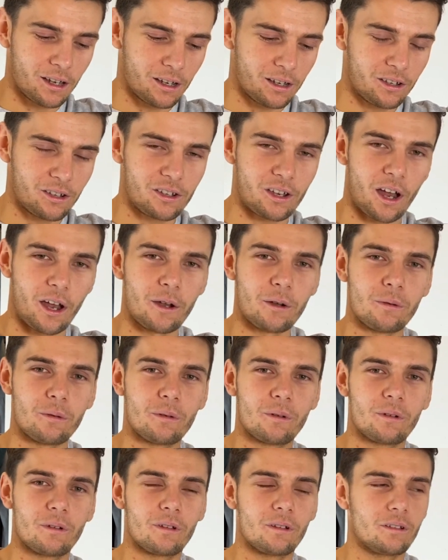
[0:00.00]
So
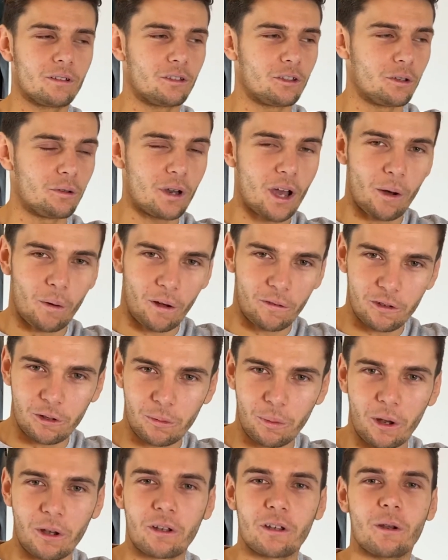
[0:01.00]
I've
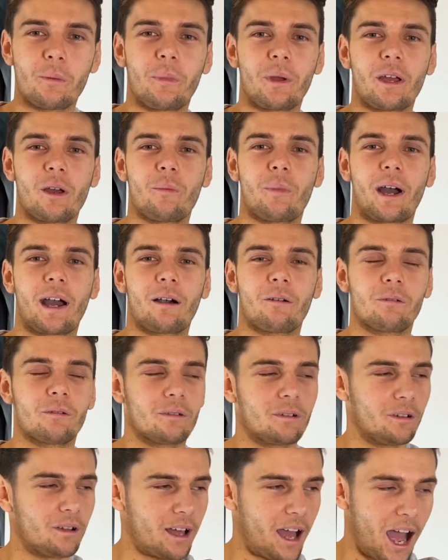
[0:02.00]
spoken a bit about
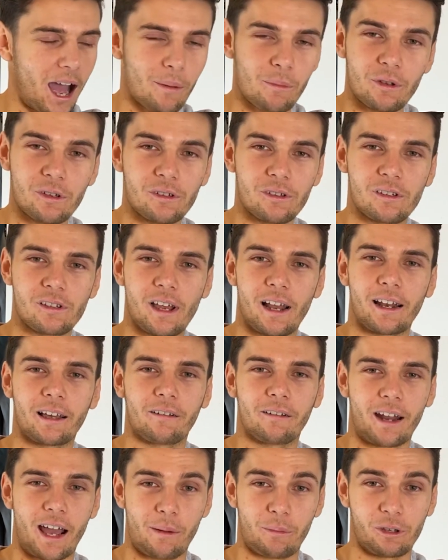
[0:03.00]
Amazon, selling on
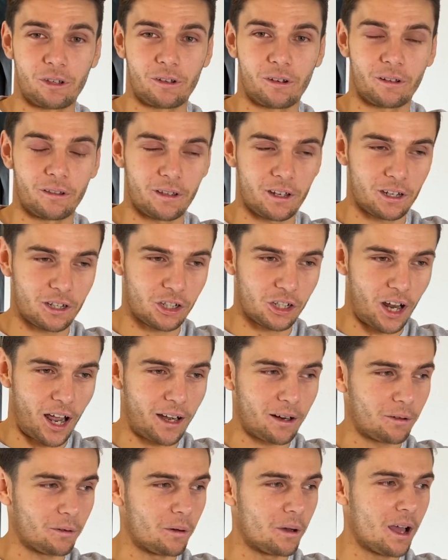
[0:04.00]
Amazon on this
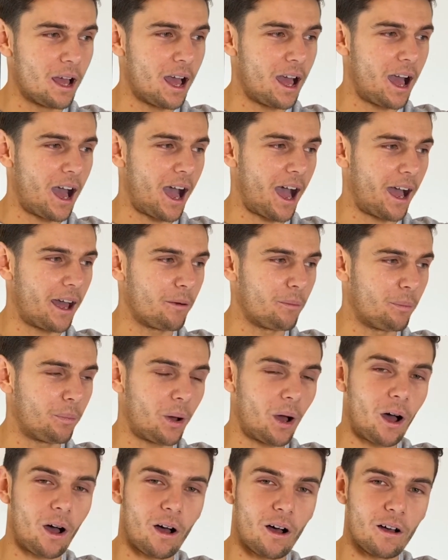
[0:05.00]
channel, and
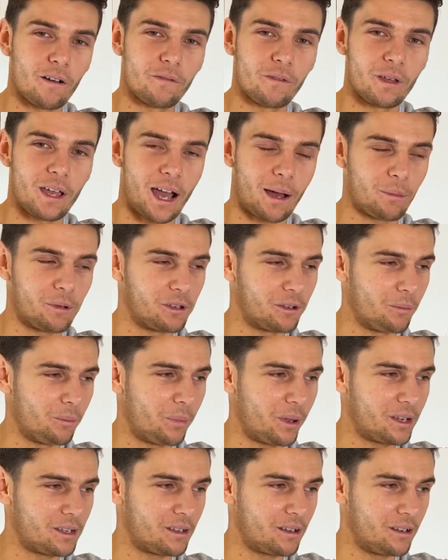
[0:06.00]
part of the Amazon
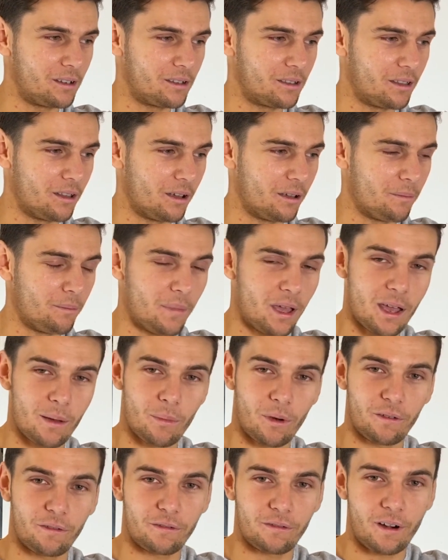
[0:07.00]
business that me and my
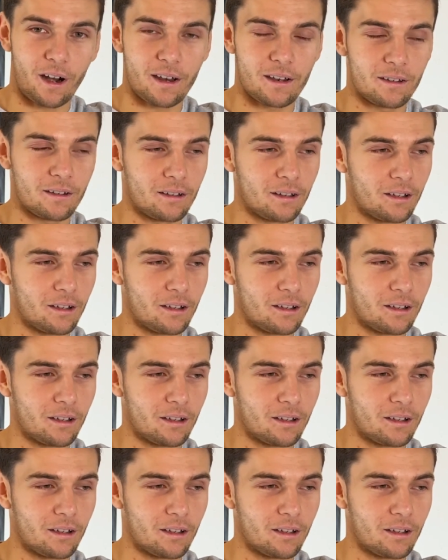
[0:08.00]
friend